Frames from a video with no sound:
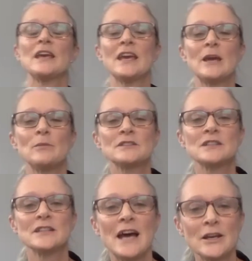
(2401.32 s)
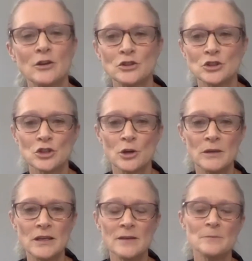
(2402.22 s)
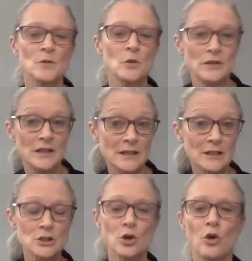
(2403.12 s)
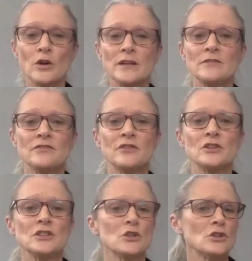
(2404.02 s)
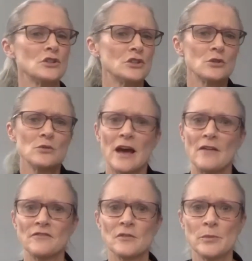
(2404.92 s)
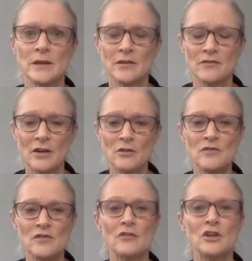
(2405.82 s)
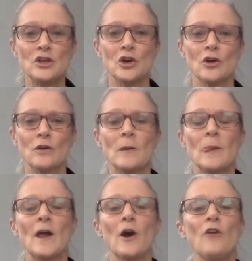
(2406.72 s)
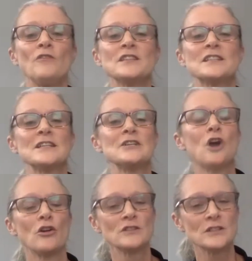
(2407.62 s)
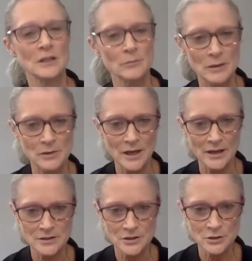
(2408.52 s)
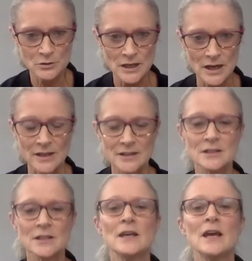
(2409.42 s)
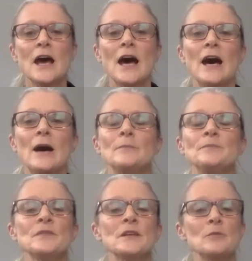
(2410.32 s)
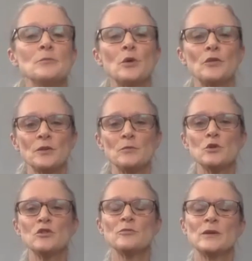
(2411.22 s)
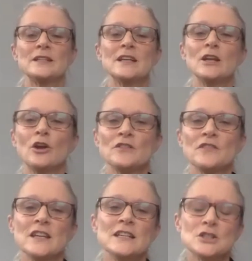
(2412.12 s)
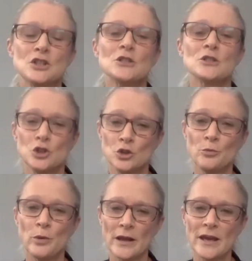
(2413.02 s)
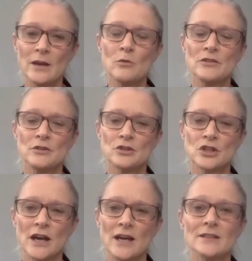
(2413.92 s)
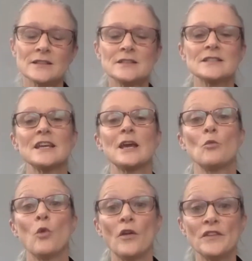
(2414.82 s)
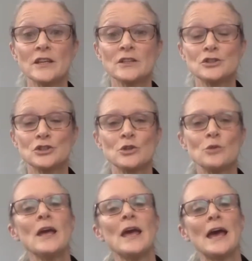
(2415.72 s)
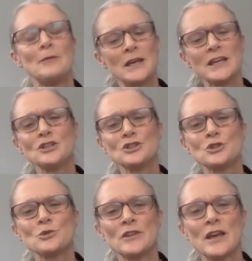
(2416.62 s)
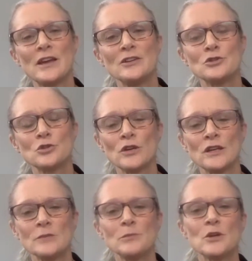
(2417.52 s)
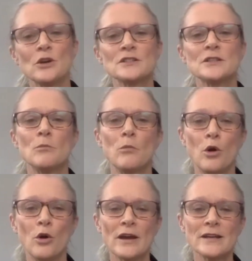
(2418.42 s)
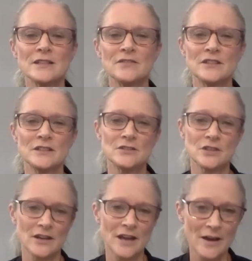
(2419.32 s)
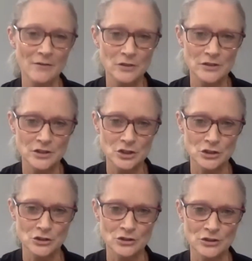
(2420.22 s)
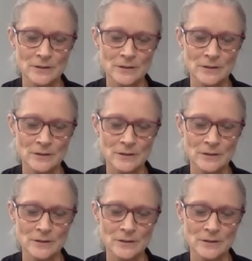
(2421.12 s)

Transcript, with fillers: able to lie on your tummy with a little toy in front, you can do that from being very, very young. Obviously not until a baby gets too tired, um, but the movement, a lot of it is just you playing with your child and seeing what they can do and making sure they enjoy it because the more activities you can have with the children,